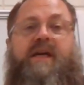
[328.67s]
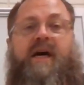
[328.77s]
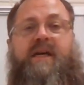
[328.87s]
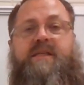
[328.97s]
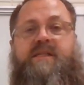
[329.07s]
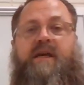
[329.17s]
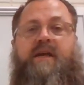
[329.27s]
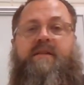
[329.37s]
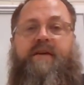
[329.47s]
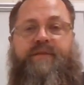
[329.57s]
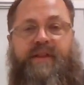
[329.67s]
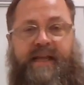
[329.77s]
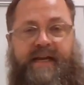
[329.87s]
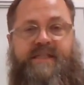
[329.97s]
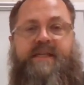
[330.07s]
does the
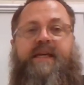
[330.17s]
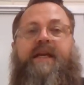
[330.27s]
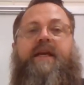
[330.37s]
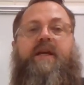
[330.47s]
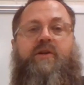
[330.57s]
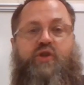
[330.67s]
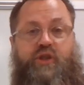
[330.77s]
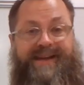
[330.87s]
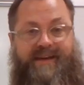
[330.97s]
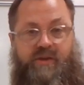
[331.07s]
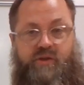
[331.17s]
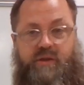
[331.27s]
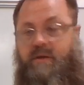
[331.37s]
velocity change.